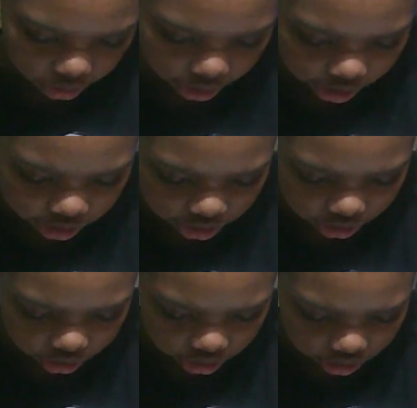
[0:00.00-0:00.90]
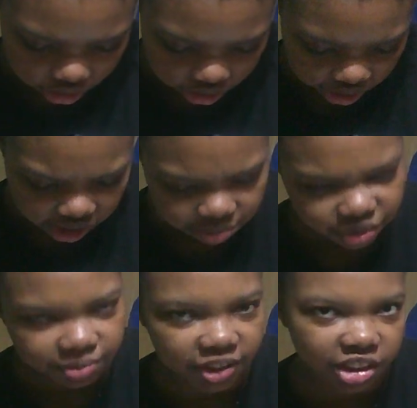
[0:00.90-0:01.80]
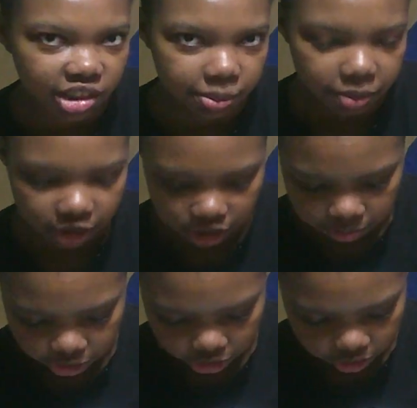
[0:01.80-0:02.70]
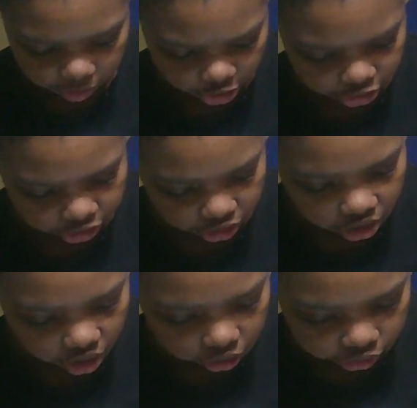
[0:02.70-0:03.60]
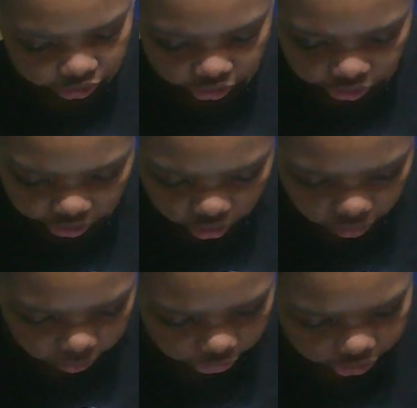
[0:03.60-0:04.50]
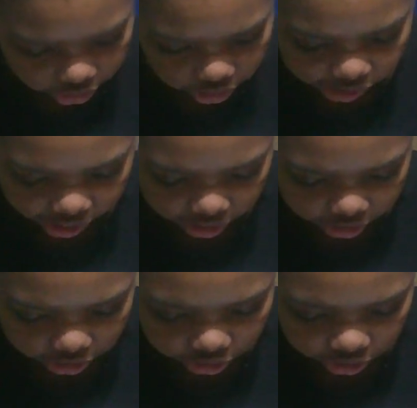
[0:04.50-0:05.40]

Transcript: Yeah, I can pretty much skip some of these pages because there's not too much to look at in here